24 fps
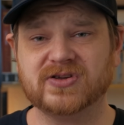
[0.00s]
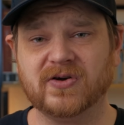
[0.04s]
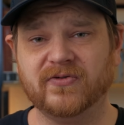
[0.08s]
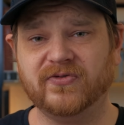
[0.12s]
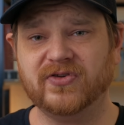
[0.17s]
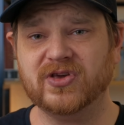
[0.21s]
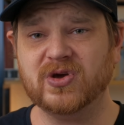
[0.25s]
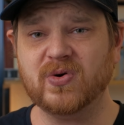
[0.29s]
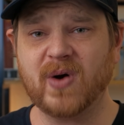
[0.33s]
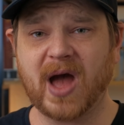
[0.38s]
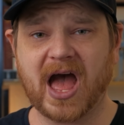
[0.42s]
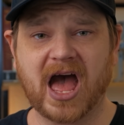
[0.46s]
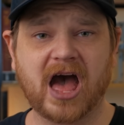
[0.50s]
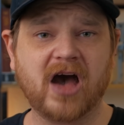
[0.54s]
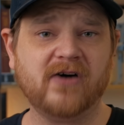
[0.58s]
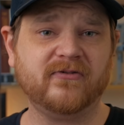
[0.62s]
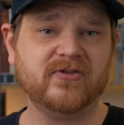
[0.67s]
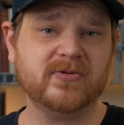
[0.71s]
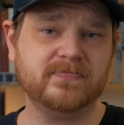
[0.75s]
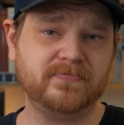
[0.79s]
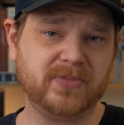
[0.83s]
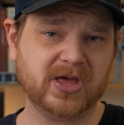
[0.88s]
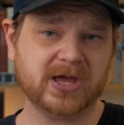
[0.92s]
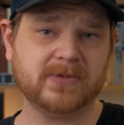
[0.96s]
So if you
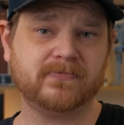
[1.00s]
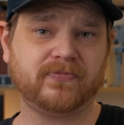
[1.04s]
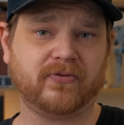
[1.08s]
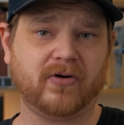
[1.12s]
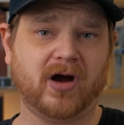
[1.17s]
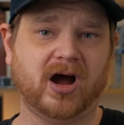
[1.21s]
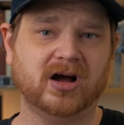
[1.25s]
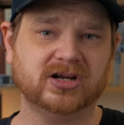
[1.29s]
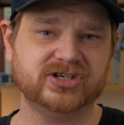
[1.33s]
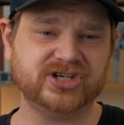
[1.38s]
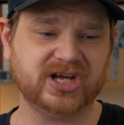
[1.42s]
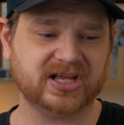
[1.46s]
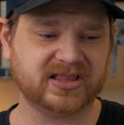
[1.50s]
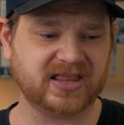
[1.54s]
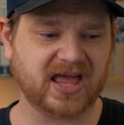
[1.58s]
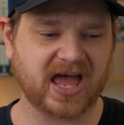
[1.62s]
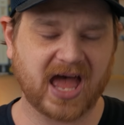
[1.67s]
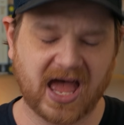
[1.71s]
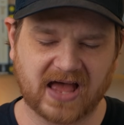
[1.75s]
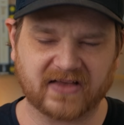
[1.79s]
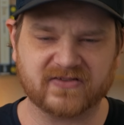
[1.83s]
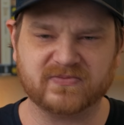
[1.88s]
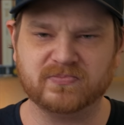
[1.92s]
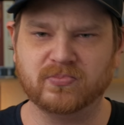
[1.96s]
have a big project
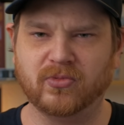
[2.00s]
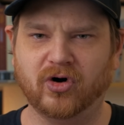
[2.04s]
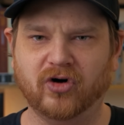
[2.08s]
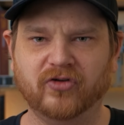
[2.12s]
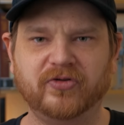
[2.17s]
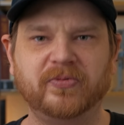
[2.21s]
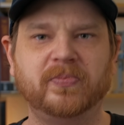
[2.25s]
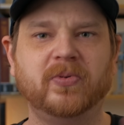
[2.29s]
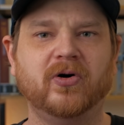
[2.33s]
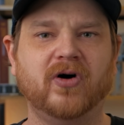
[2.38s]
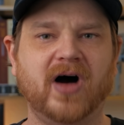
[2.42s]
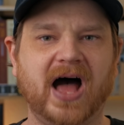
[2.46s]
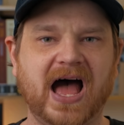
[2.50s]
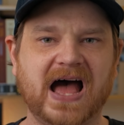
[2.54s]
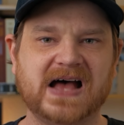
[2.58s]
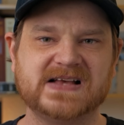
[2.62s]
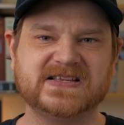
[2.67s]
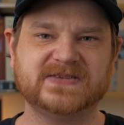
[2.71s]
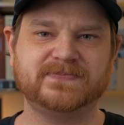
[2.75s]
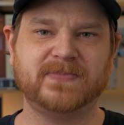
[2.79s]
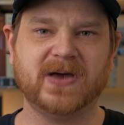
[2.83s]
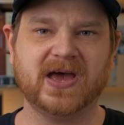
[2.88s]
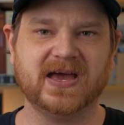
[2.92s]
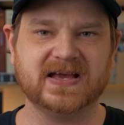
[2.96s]
that has multiple
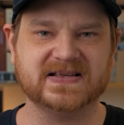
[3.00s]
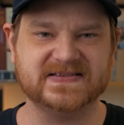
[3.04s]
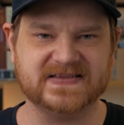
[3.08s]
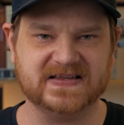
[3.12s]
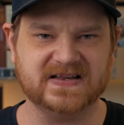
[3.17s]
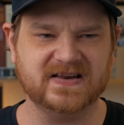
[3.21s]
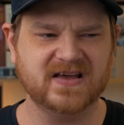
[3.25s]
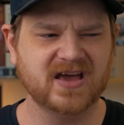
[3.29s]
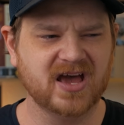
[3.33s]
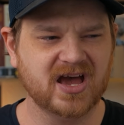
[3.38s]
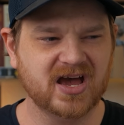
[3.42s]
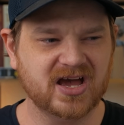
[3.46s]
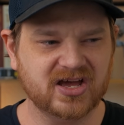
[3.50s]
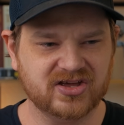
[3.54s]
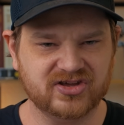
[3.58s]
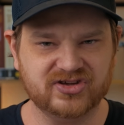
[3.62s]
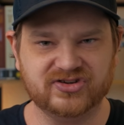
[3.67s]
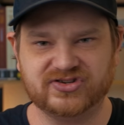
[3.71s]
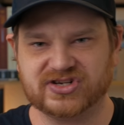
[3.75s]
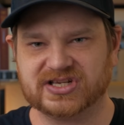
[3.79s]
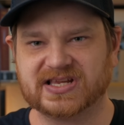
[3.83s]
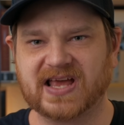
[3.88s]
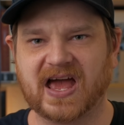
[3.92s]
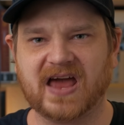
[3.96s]
aspects and
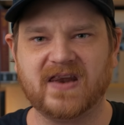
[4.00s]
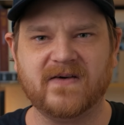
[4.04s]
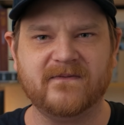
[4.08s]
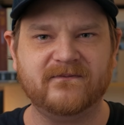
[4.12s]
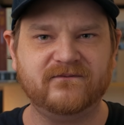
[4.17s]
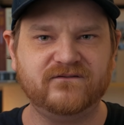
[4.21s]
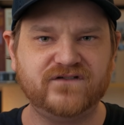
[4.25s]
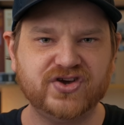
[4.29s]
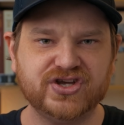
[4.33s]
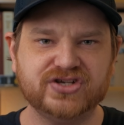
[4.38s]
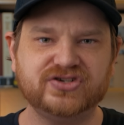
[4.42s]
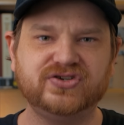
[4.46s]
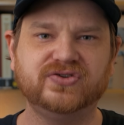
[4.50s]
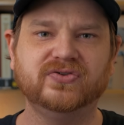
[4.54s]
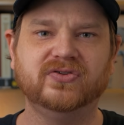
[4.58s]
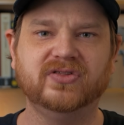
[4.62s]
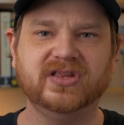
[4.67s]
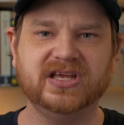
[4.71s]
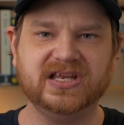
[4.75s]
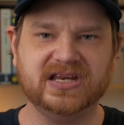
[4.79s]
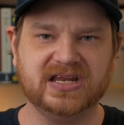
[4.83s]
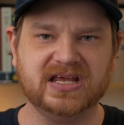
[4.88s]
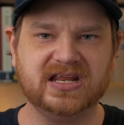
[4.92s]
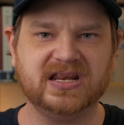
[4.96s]
you just kind of
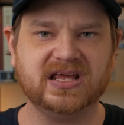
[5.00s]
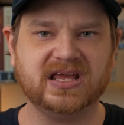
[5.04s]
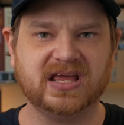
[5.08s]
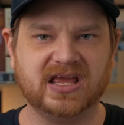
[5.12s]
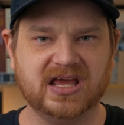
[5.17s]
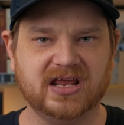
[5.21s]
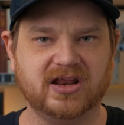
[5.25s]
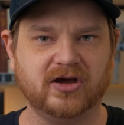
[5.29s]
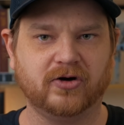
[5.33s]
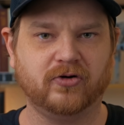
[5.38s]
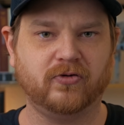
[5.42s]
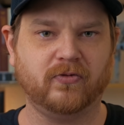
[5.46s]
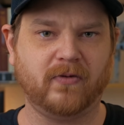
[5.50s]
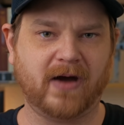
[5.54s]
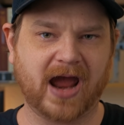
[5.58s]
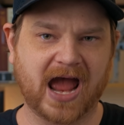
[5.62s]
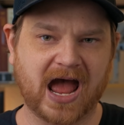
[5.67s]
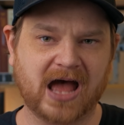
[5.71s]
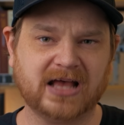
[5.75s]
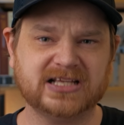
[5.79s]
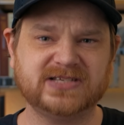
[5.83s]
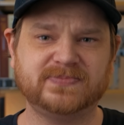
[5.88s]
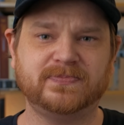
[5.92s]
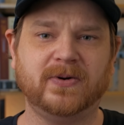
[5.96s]
visually need to get a
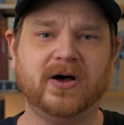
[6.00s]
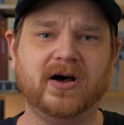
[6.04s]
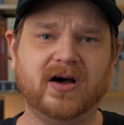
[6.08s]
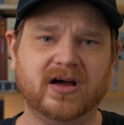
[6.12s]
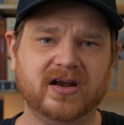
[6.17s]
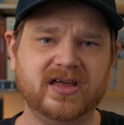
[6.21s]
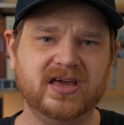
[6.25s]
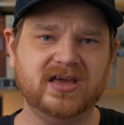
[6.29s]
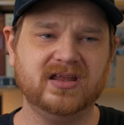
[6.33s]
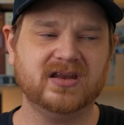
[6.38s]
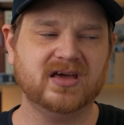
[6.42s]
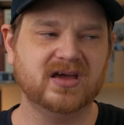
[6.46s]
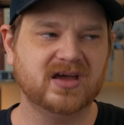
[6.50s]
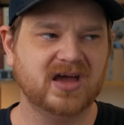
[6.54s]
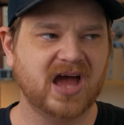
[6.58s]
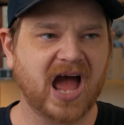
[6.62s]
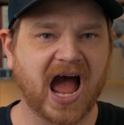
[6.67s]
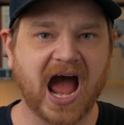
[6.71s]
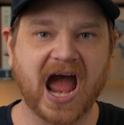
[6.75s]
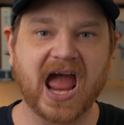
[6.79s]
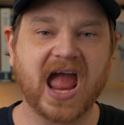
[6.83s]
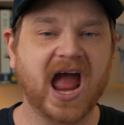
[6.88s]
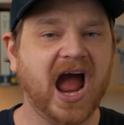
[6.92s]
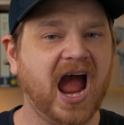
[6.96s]
grasp on it,
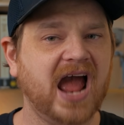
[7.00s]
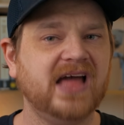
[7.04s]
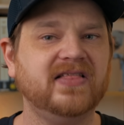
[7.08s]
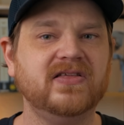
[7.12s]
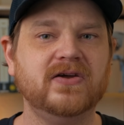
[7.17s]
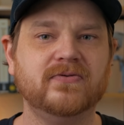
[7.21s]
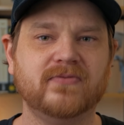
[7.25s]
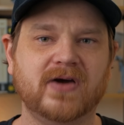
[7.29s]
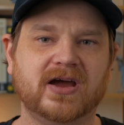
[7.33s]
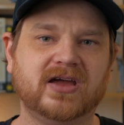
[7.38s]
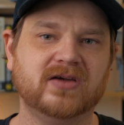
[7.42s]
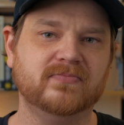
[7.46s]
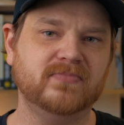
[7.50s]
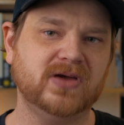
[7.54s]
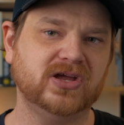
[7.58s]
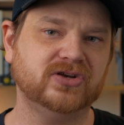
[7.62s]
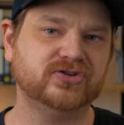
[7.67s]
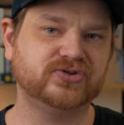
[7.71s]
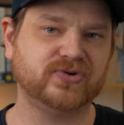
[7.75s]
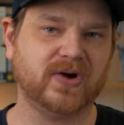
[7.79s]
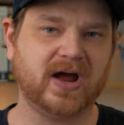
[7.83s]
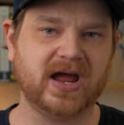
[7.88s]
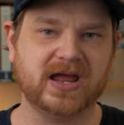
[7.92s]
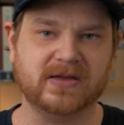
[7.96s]
I highly
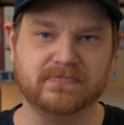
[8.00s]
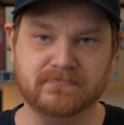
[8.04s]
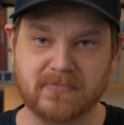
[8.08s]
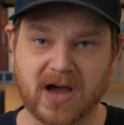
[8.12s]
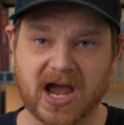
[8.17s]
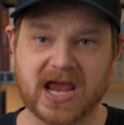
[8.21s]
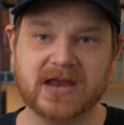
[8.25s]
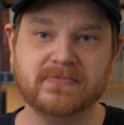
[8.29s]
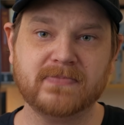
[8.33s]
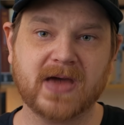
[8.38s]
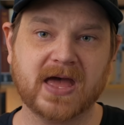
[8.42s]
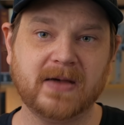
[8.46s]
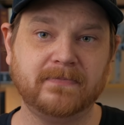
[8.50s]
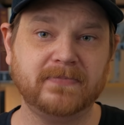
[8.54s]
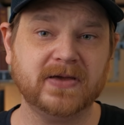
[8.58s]
recommend trying mind